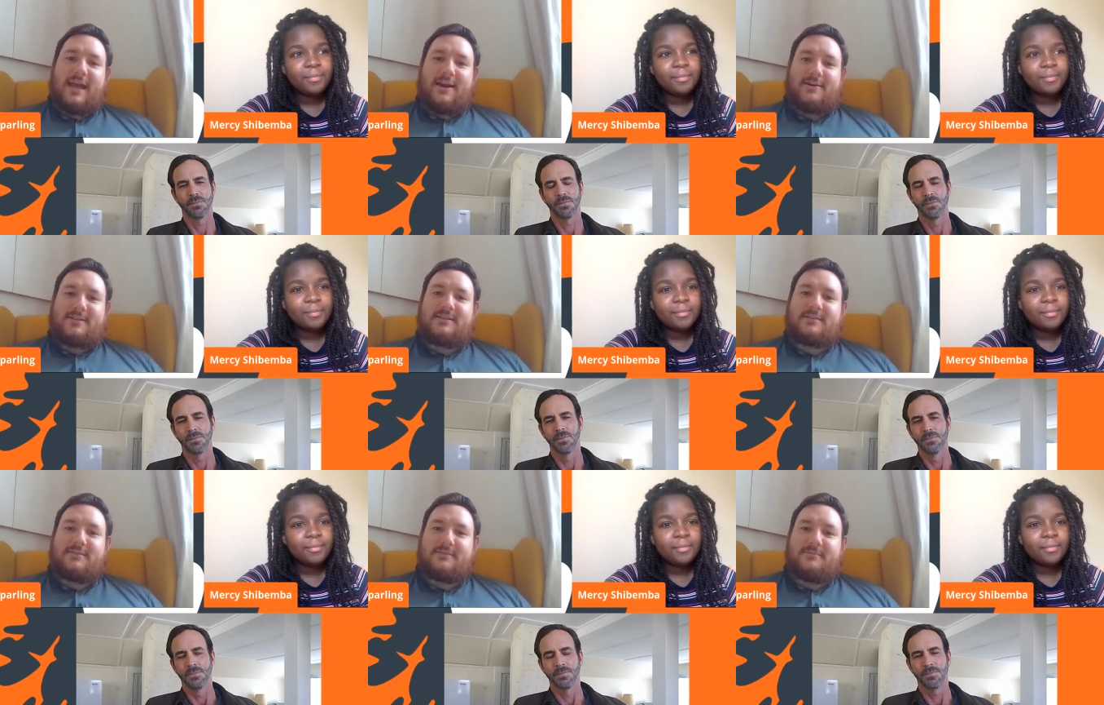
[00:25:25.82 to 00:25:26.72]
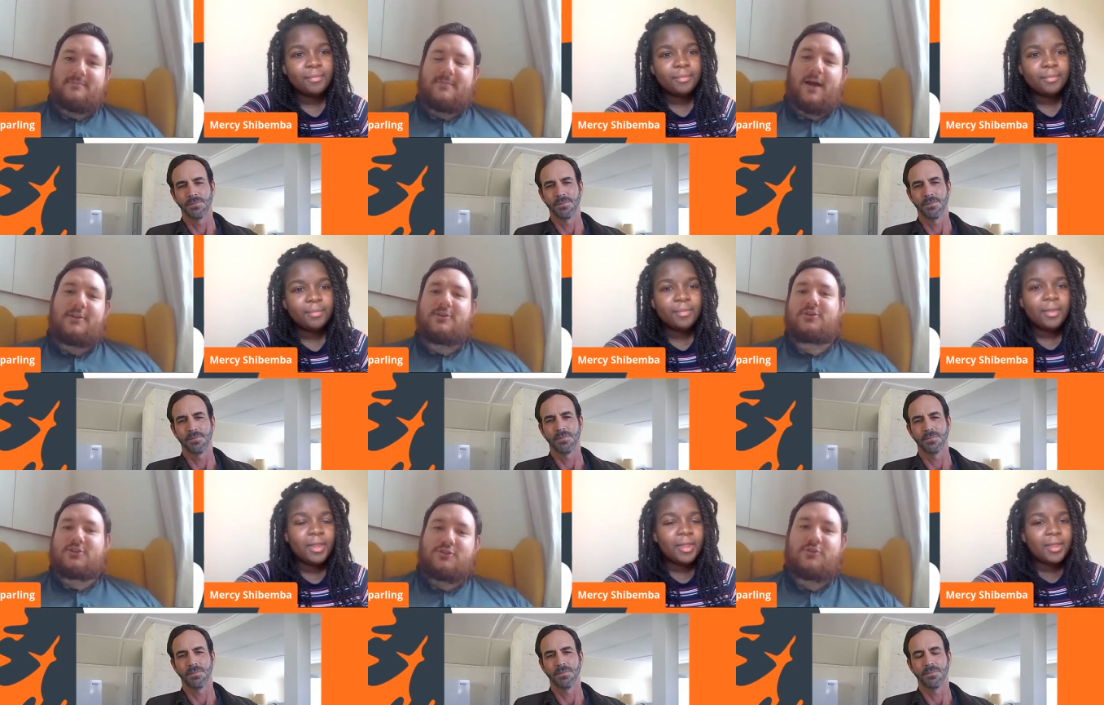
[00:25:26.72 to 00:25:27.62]
Speaker 1: heard and
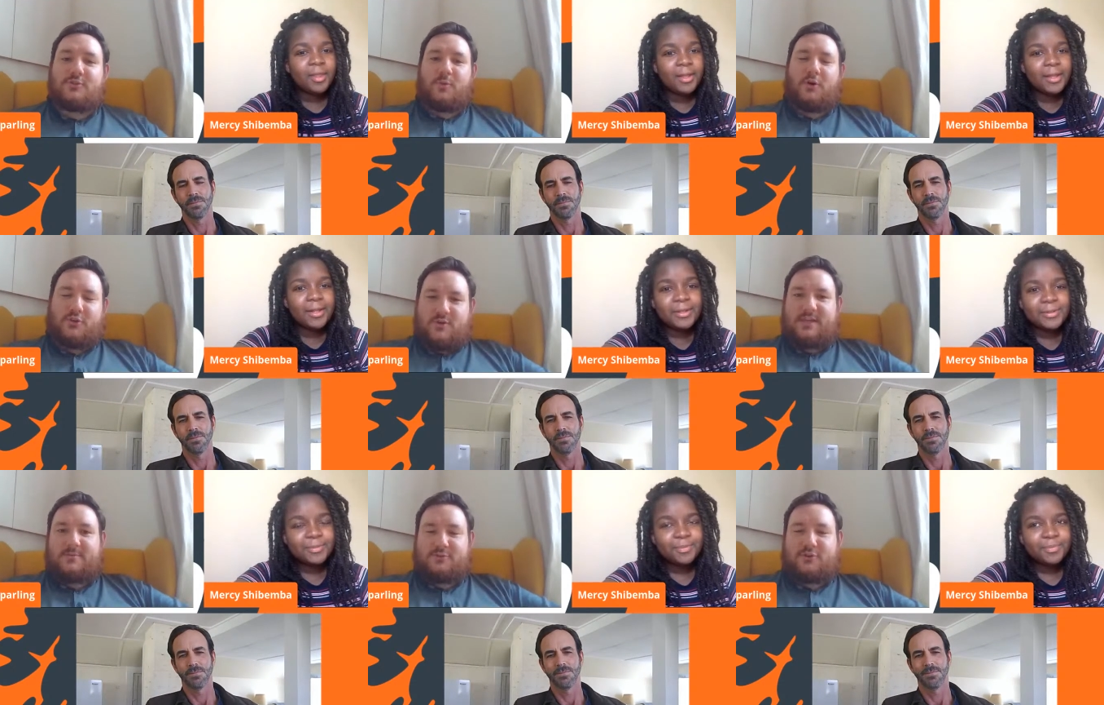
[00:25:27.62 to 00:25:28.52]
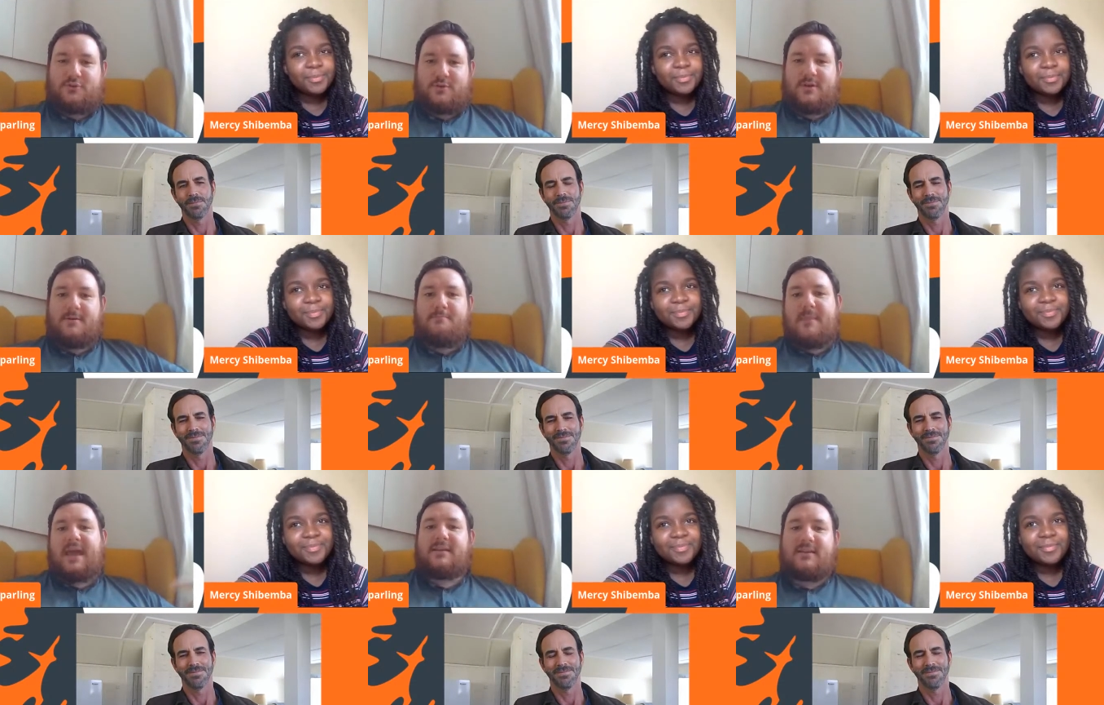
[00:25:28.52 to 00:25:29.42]
understood what U equals U
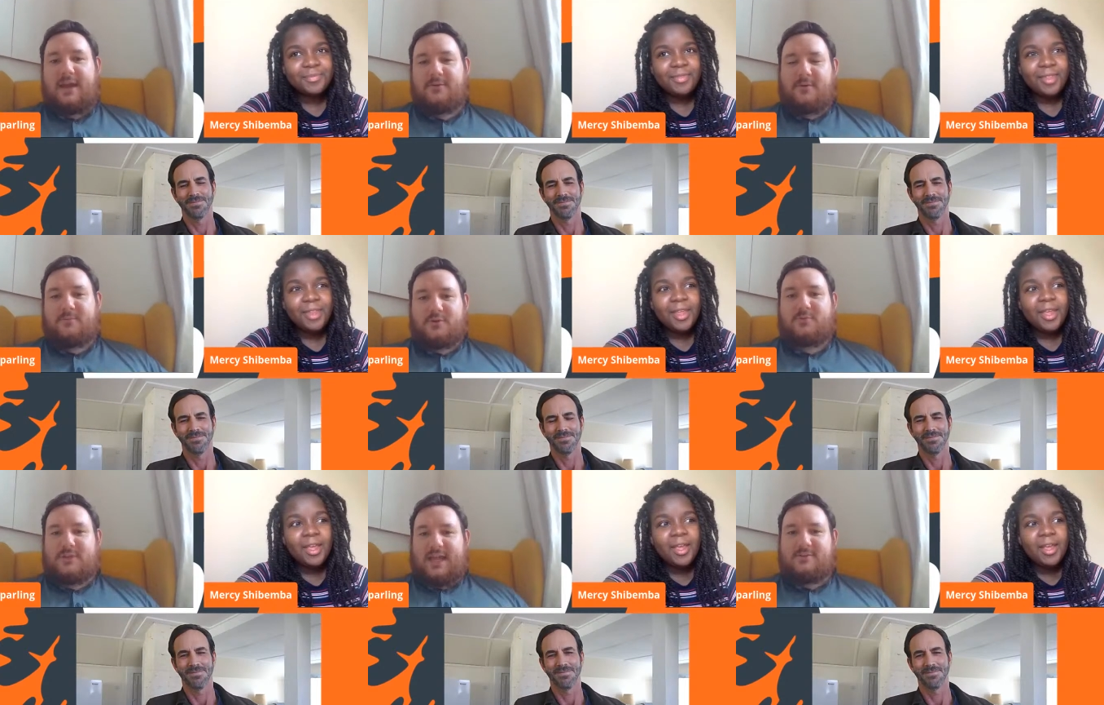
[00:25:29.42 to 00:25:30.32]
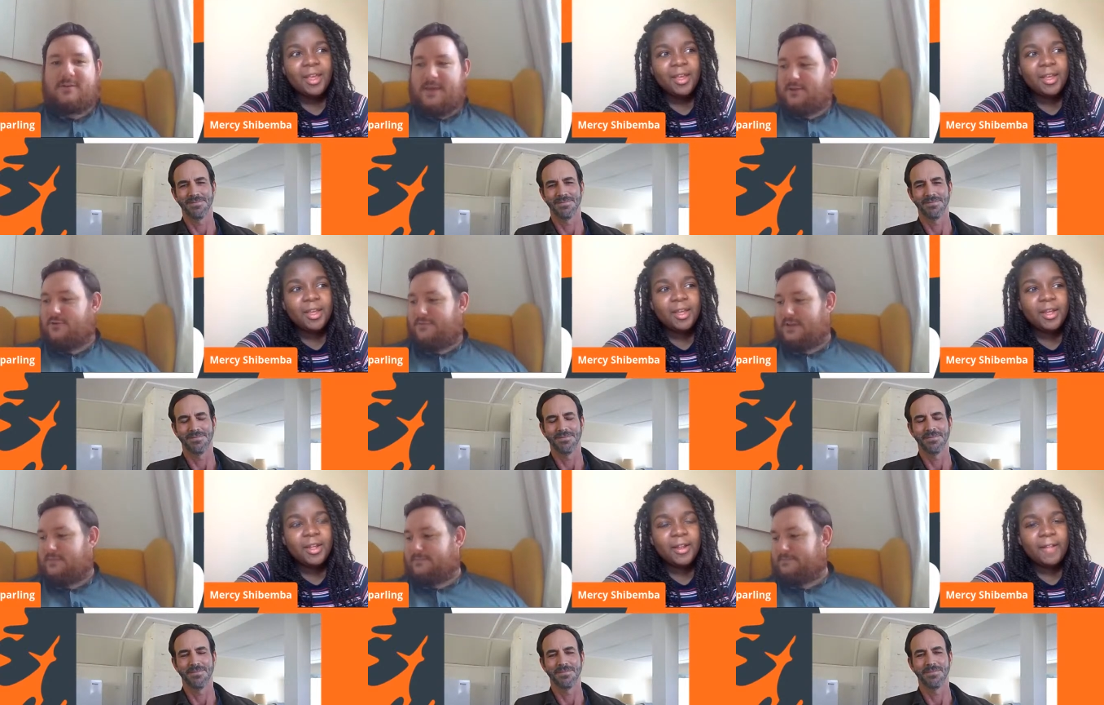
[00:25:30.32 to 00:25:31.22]
meant and how what, what how did it make you
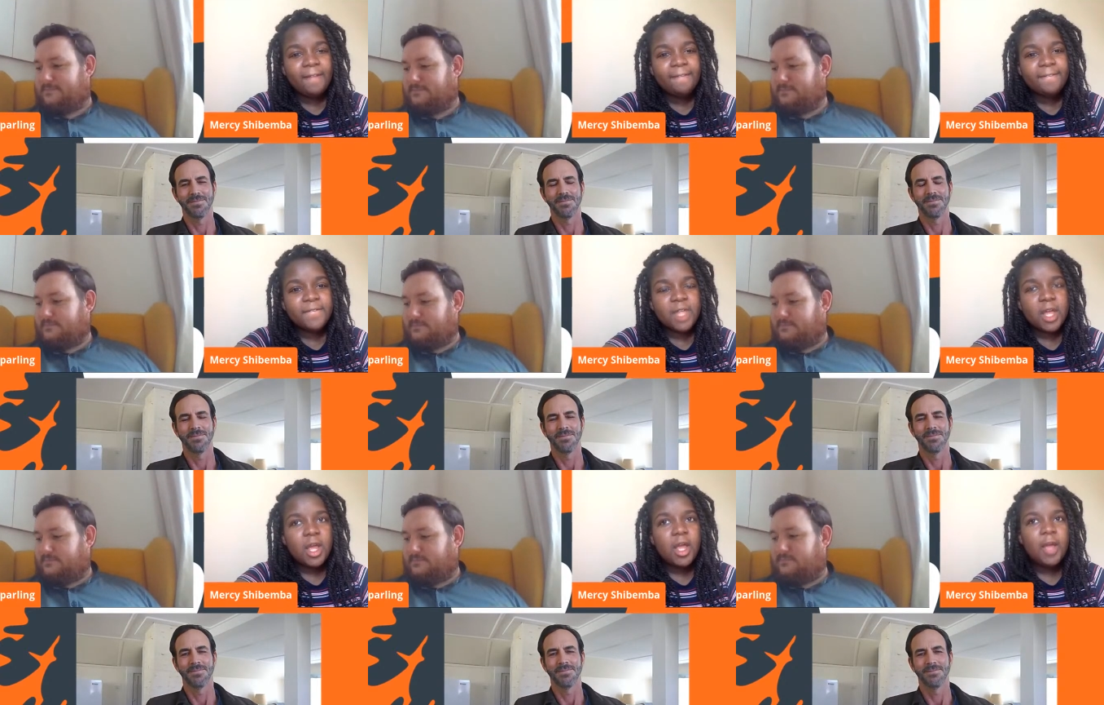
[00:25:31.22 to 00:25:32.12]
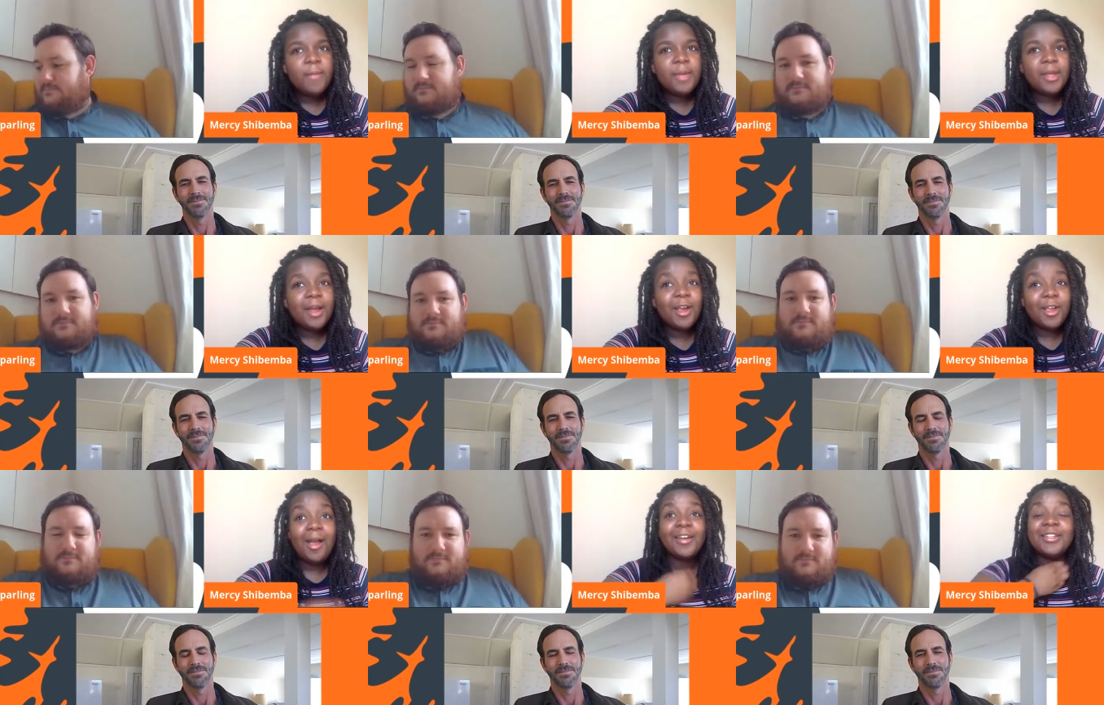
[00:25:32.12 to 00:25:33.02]
feel?
Speaker 2: Um, I,
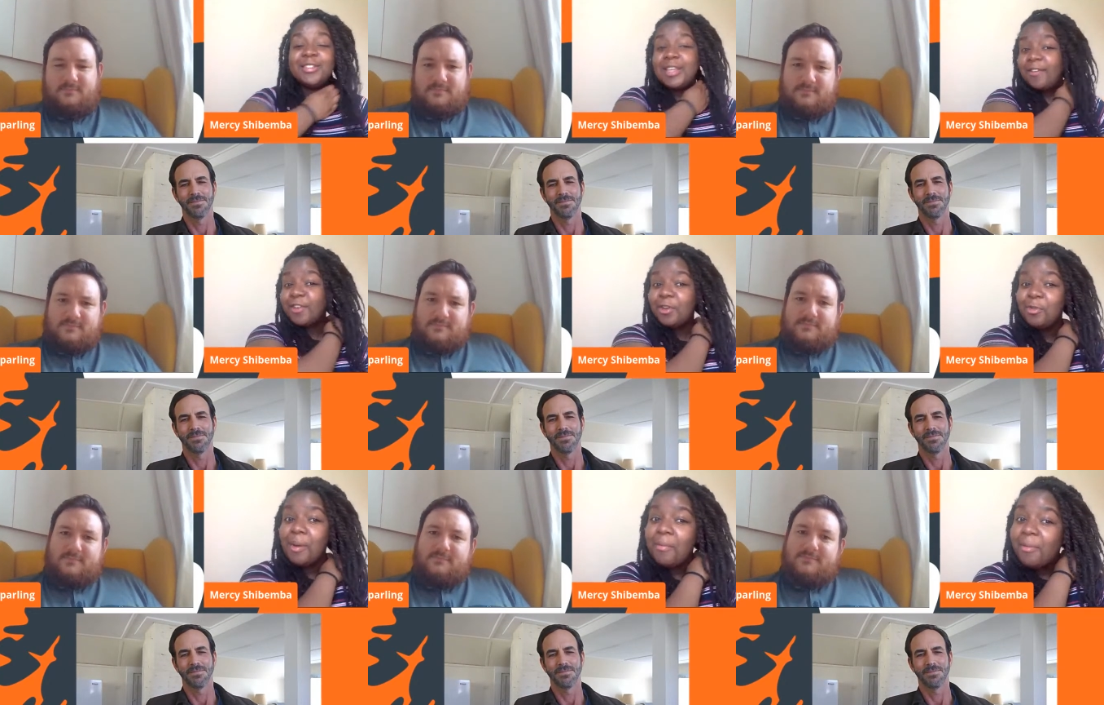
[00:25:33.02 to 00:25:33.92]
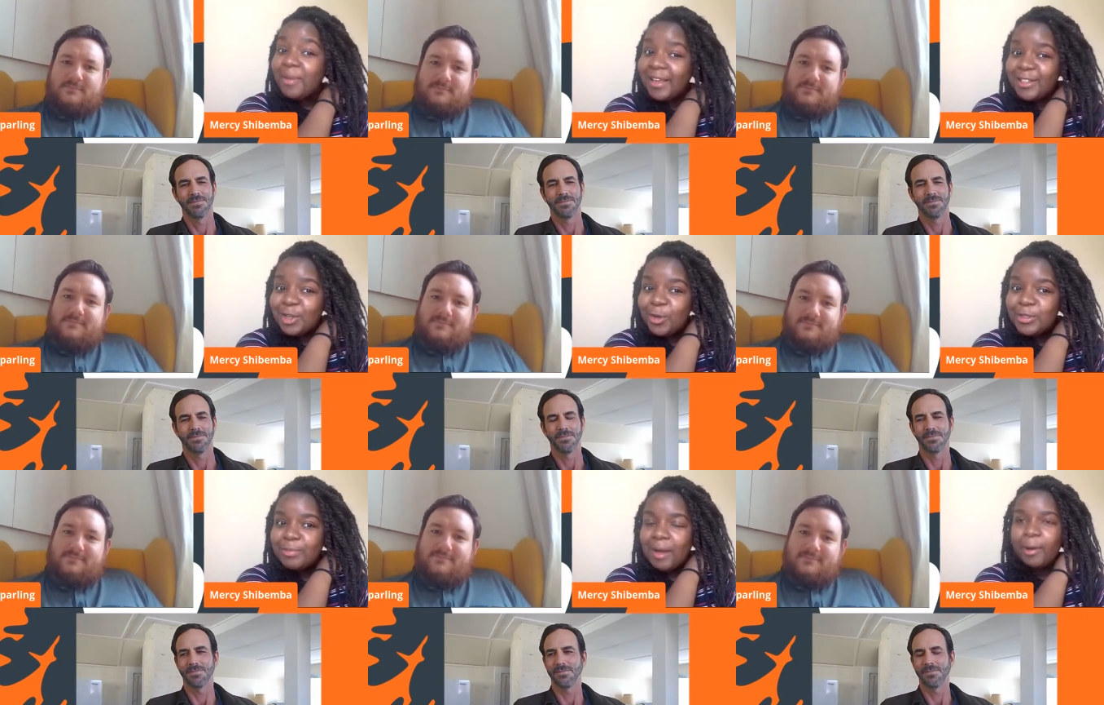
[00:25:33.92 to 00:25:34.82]
I definitely remember being
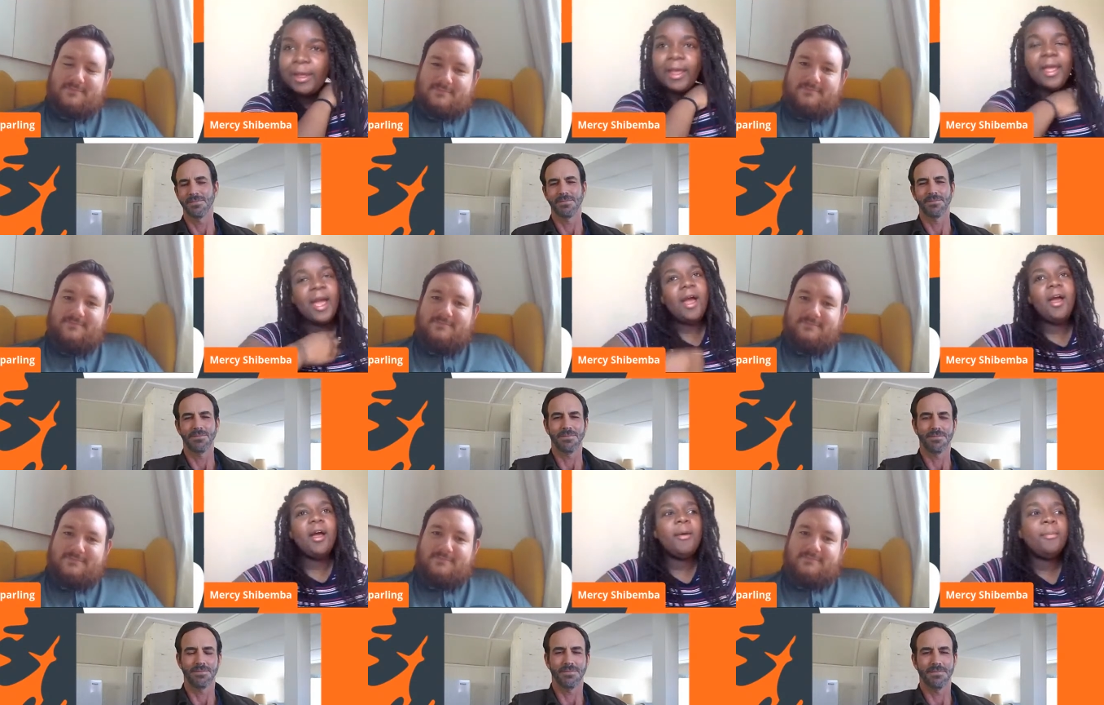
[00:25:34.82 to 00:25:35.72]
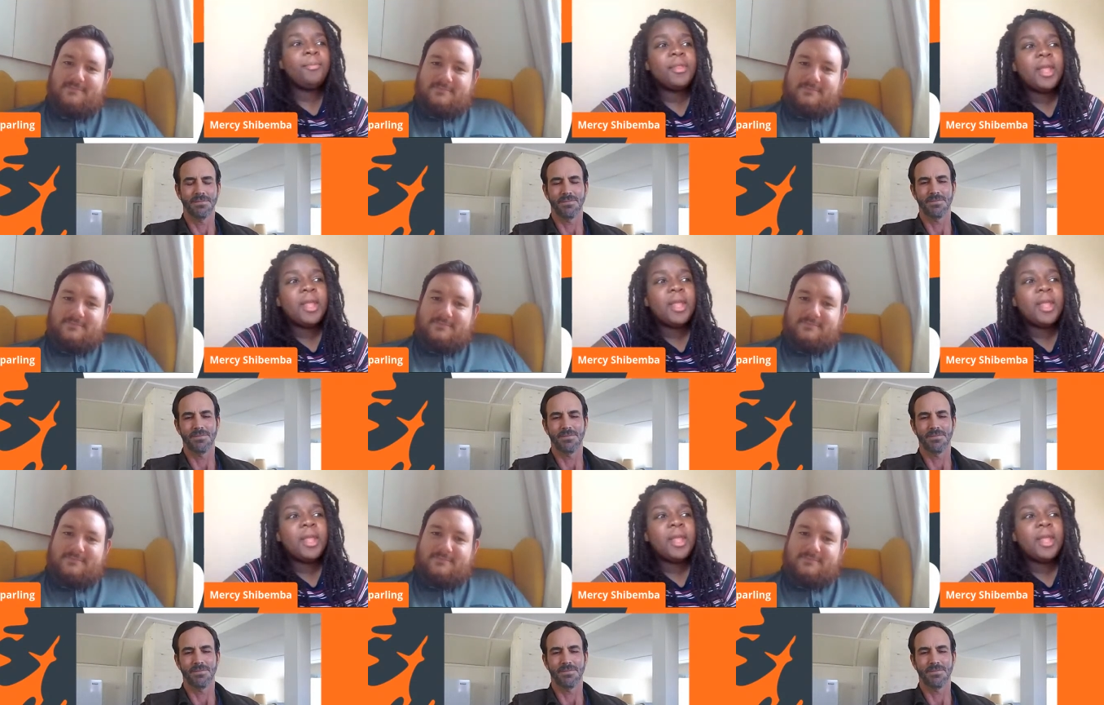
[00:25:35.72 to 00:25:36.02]
told about it, um,